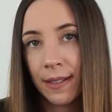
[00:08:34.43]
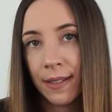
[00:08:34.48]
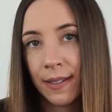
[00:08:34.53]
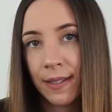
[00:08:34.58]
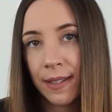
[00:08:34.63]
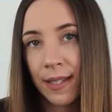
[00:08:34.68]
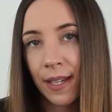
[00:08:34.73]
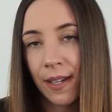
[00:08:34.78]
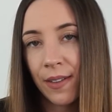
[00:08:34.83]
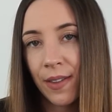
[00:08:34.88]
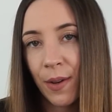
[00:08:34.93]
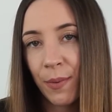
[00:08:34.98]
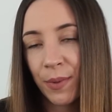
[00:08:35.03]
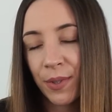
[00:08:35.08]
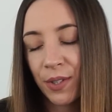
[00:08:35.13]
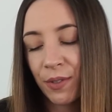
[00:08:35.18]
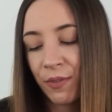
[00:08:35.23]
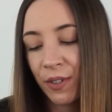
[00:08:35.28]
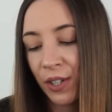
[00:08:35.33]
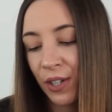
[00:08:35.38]
sale that
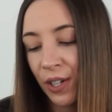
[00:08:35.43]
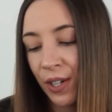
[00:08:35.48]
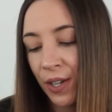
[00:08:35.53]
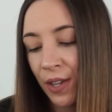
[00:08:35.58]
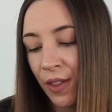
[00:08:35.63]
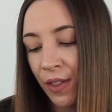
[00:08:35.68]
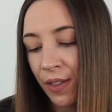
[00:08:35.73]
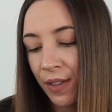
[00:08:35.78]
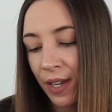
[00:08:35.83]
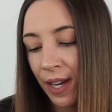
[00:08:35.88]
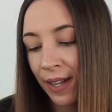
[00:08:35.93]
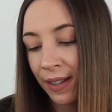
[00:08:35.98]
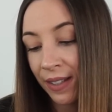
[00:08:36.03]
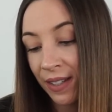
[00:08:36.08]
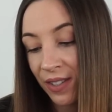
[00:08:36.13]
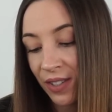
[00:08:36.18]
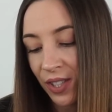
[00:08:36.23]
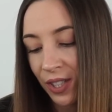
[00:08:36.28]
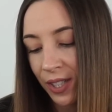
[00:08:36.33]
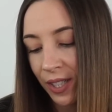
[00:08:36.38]
was for at
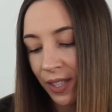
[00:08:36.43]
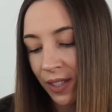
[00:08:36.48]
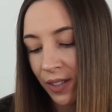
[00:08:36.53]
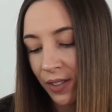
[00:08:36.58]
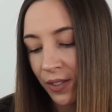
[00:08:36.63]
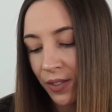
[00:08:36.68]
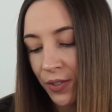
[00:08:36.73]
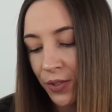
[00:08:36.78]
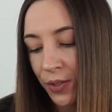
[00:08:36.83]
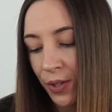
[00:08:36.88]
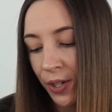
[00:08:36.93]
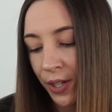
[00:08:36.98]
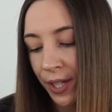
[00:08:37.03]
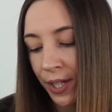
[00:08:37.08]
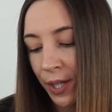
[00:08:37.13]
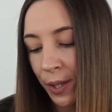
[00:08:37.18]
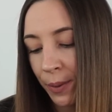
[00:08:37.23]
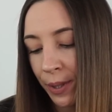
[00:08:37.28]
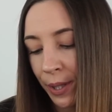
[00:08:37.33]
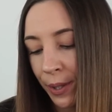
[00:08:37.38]
least $30. All right,
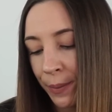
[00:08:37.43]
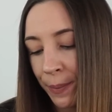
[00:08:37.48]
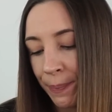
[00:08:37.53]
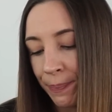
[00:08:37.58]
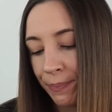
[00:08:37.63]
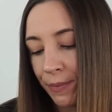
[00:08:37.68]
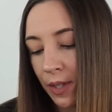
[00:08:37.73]
here we go.